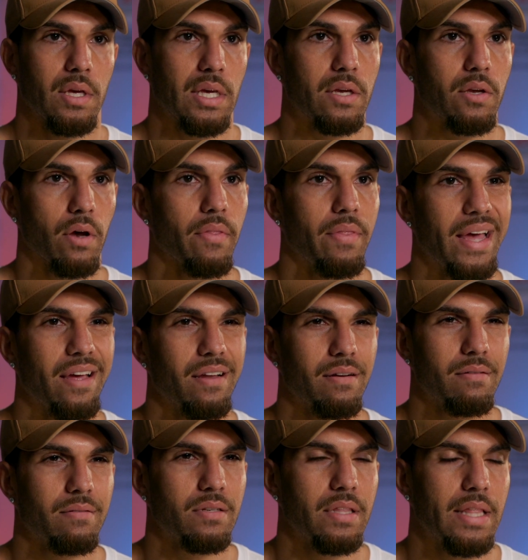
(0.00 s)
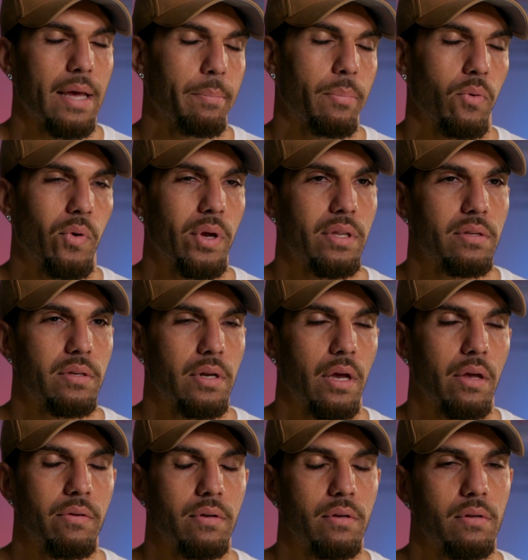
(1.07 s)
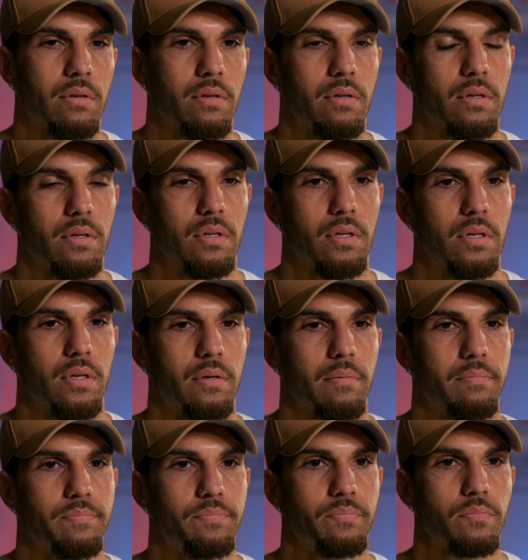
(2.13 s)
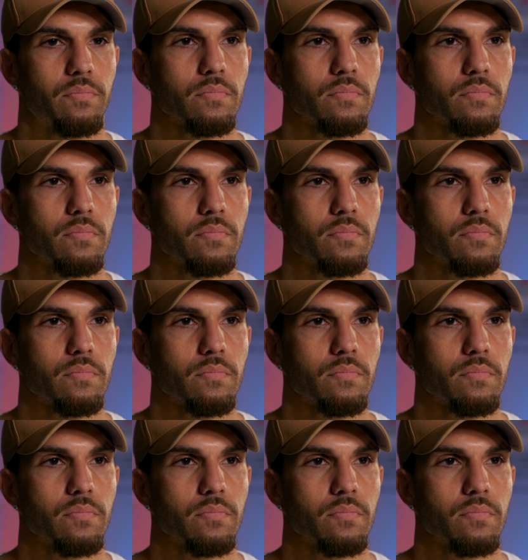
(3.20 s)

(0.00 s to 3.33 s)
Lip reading: It got that to that point, you know, and